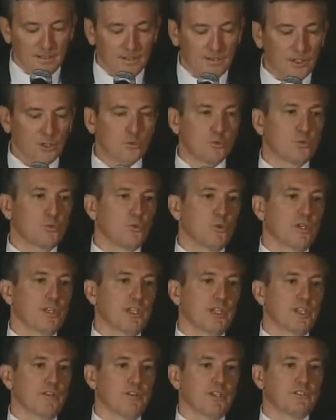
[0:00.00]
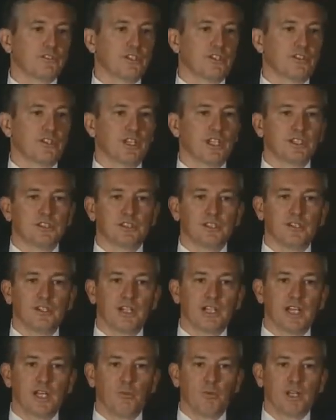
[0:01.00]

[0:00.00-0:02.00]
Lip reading: This was one of the interesting things that, again,